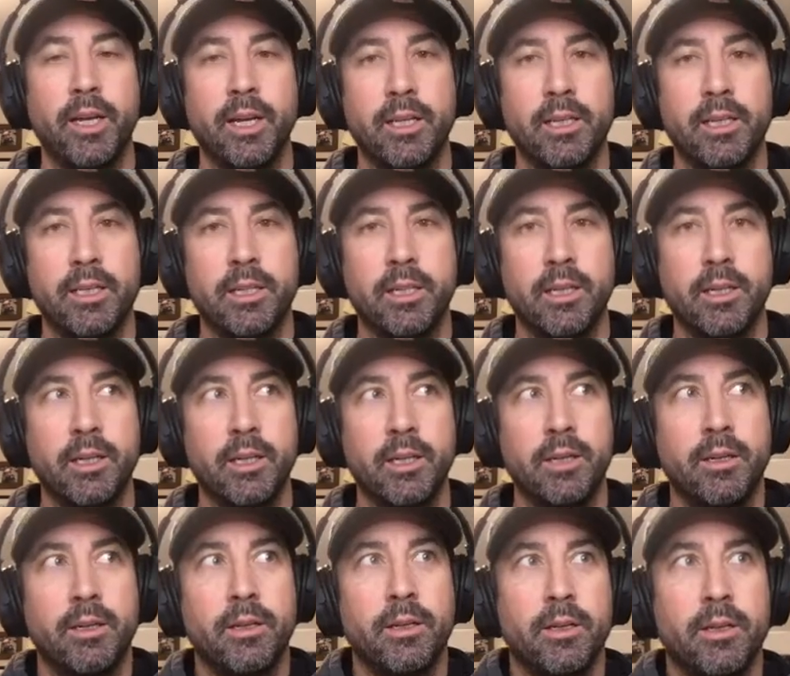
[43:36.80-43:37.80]
that
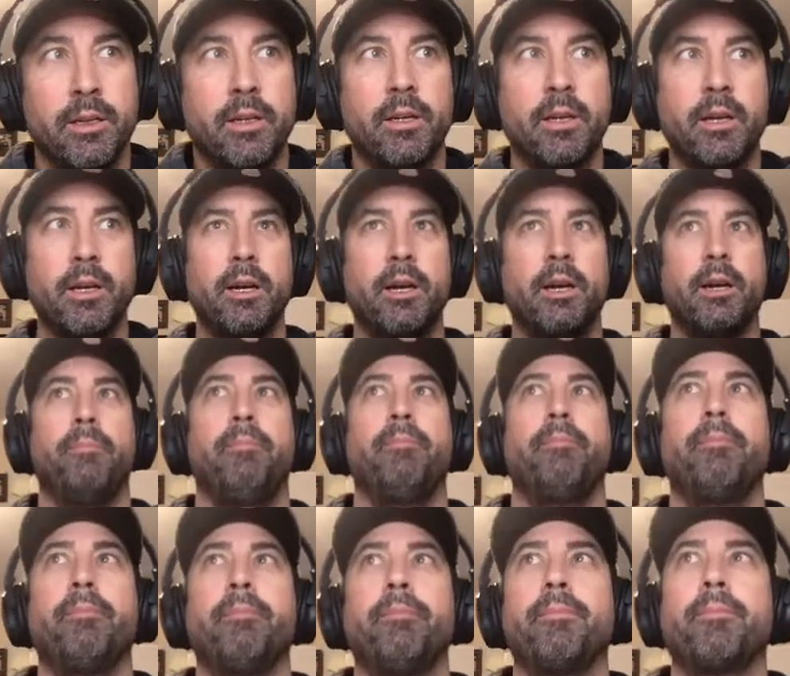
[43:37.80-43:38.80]

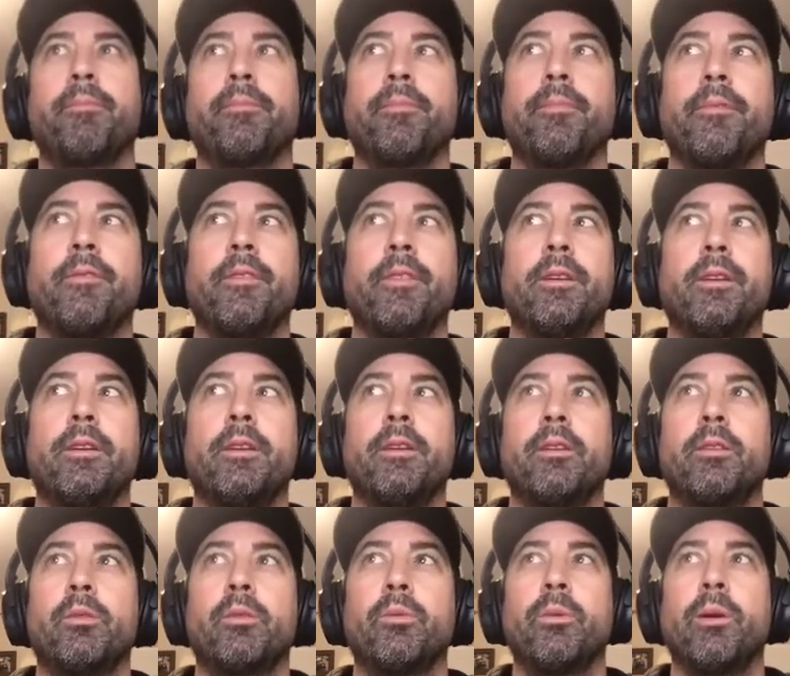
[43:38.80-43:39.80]
um,
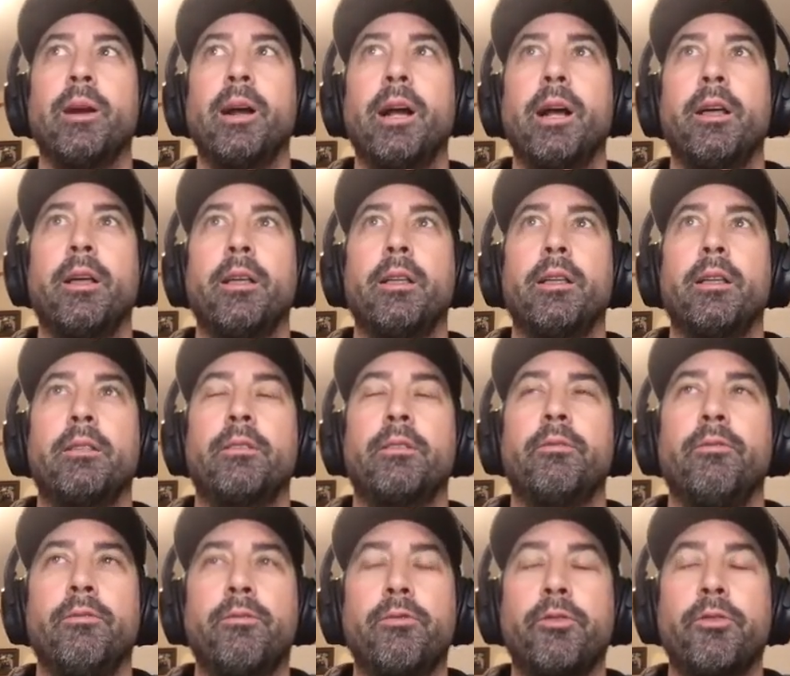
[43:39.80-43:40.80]
throughout
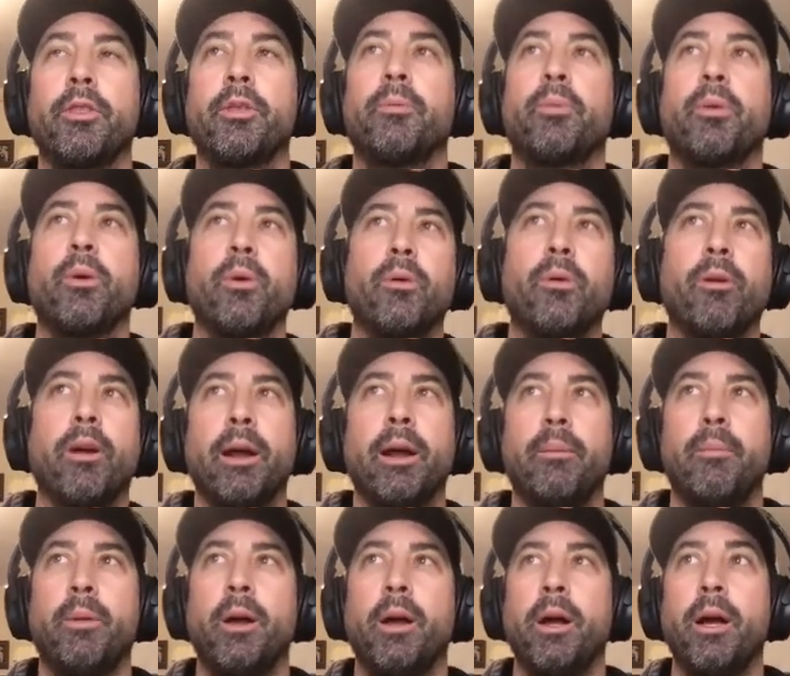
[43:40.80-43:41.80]
for the
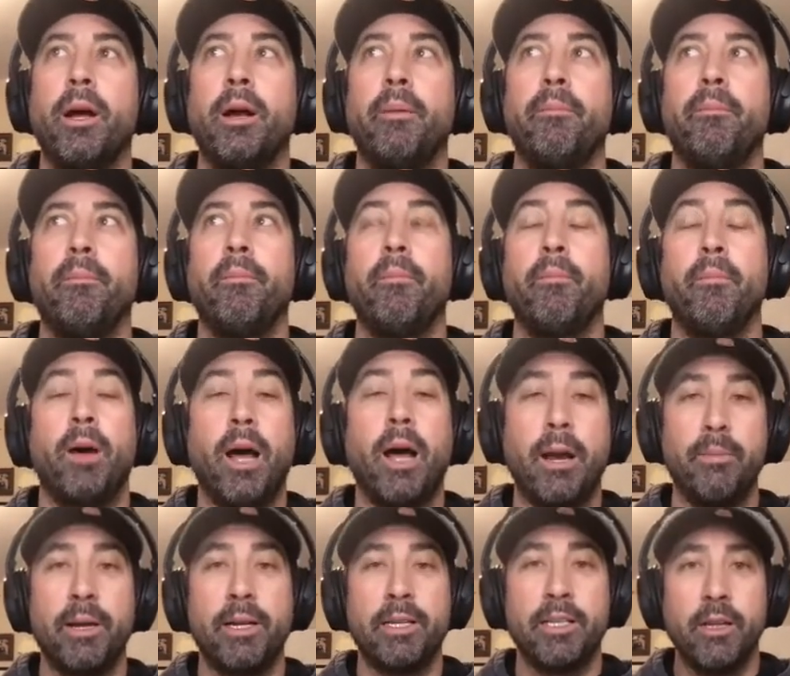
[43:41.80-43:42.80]
program. I
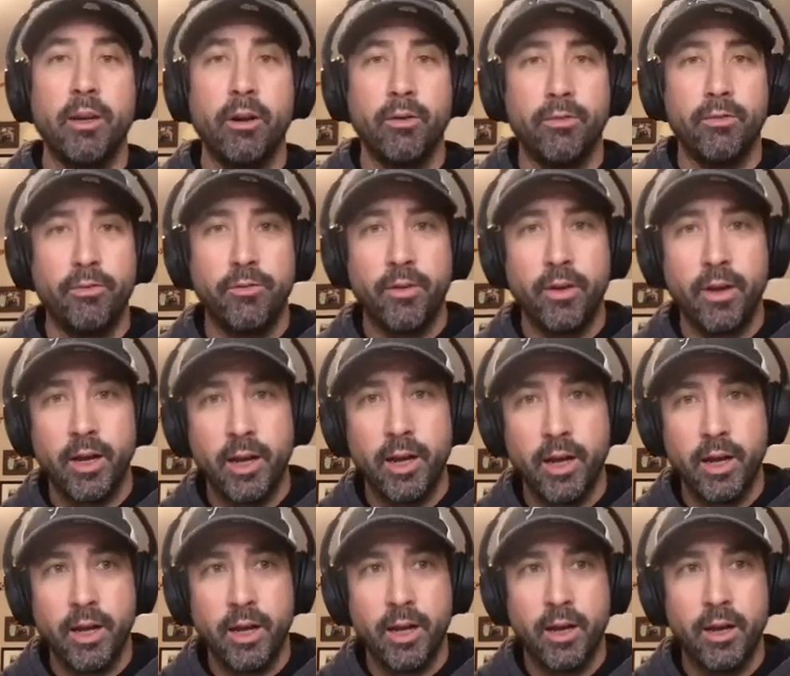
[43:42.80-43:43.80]
myself,
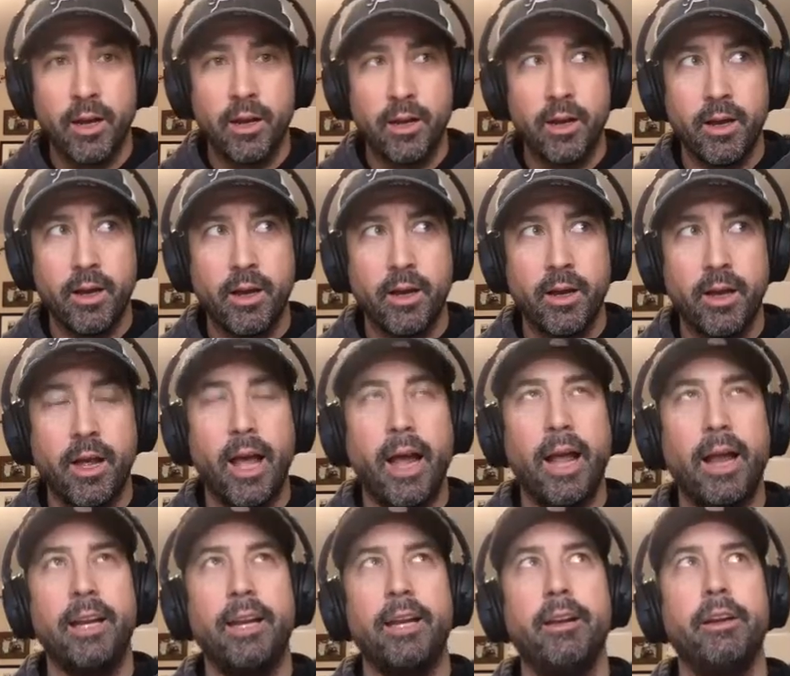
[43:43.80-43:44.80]

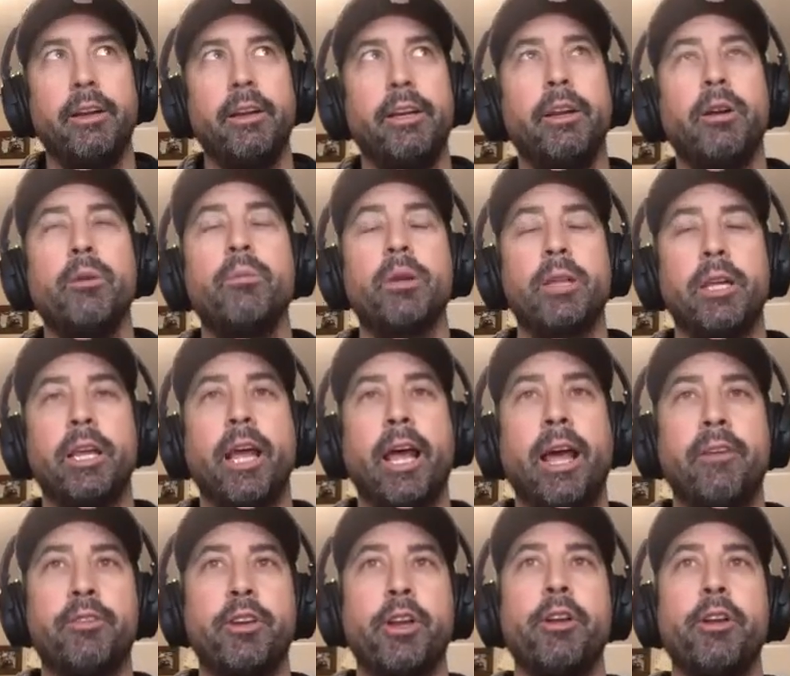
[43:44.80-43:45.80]
you
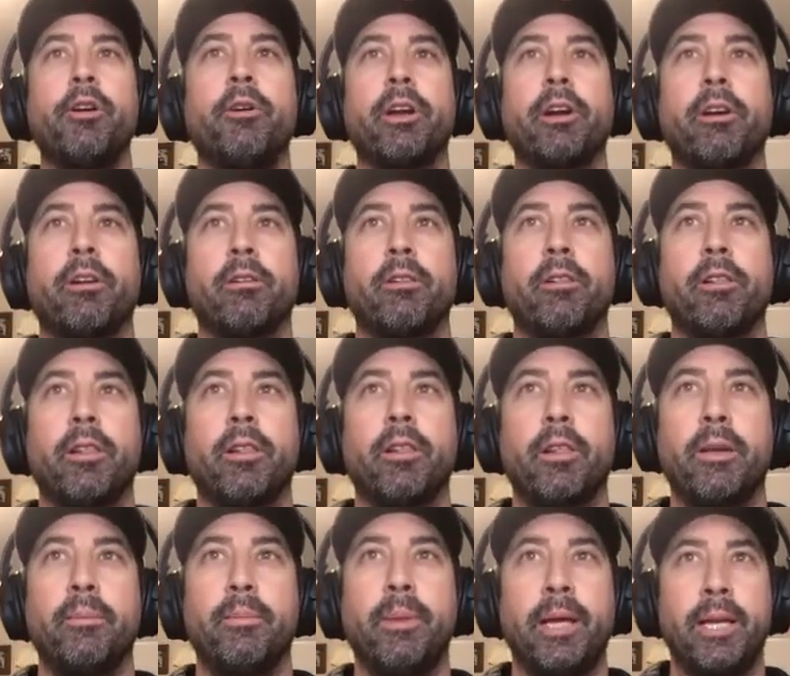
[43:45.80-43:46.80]
have to know your
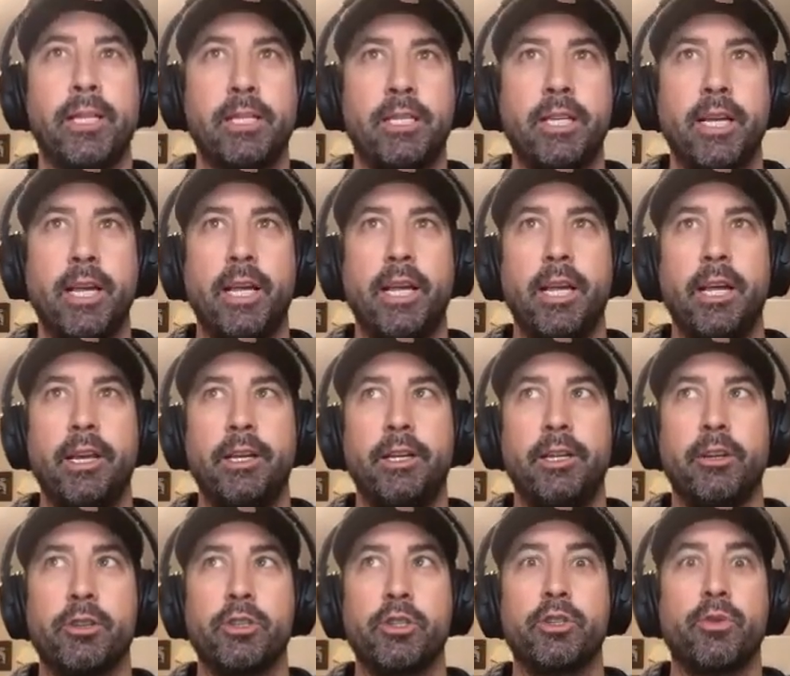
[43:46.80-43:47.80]
limits and
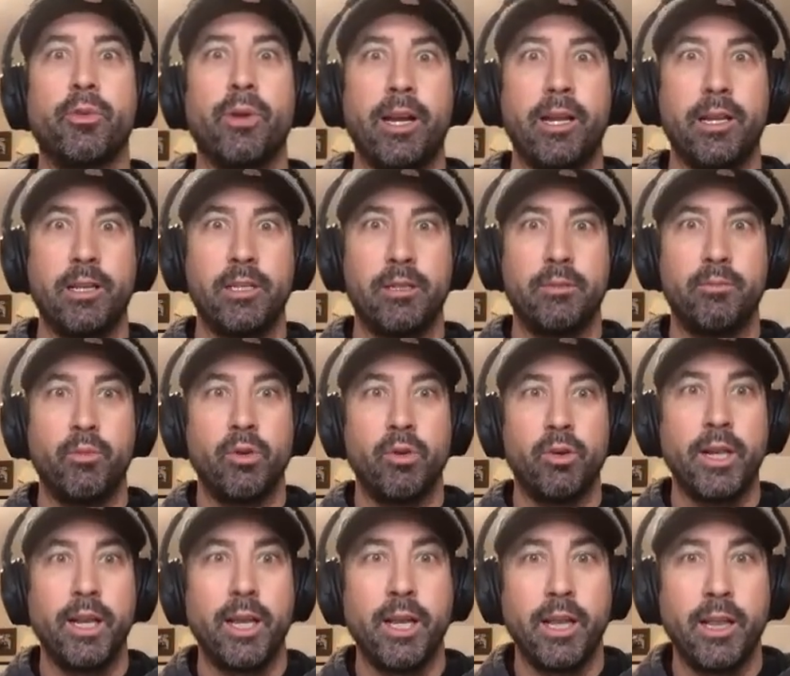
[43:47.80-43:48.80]
your strengths more
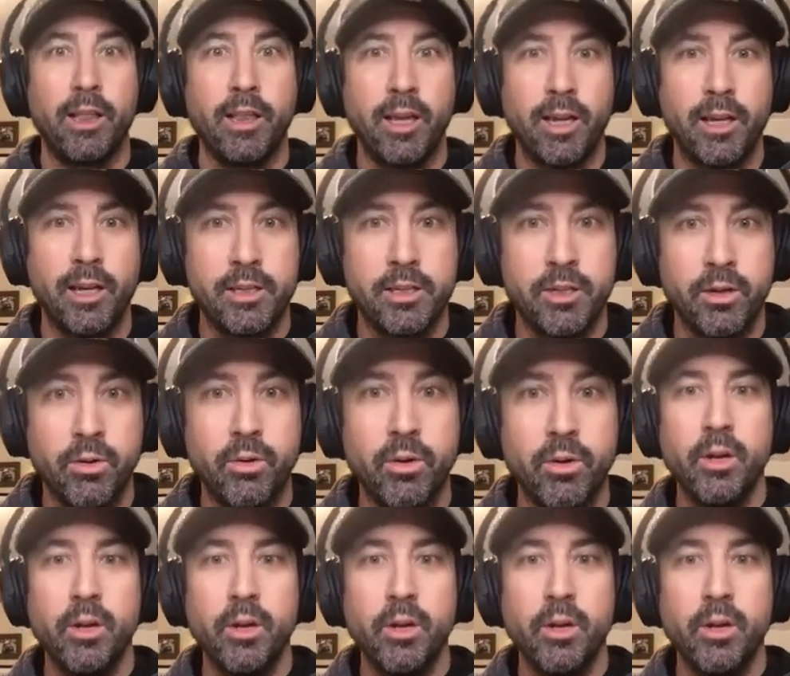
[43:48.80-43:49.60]
than anything. So